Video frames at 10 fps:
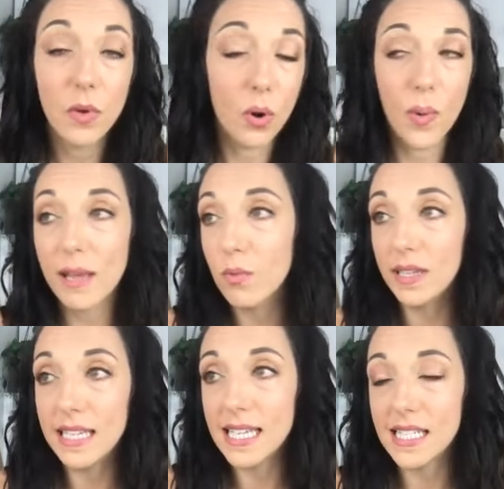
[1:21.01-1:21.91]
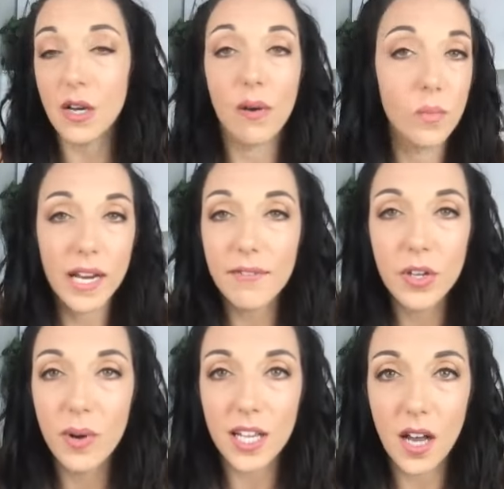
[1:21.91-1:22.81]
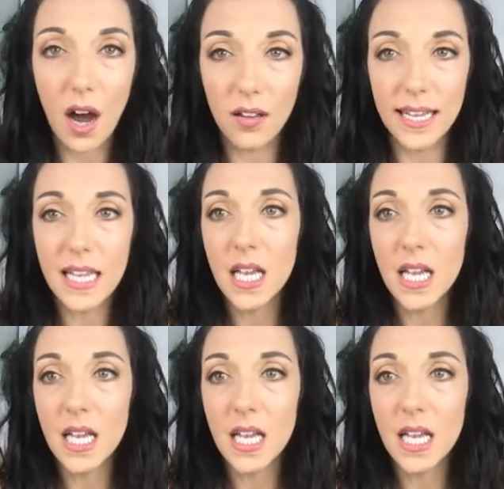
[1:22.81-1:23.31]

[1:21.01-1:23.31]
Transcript: or weight release, whatever you want to call it,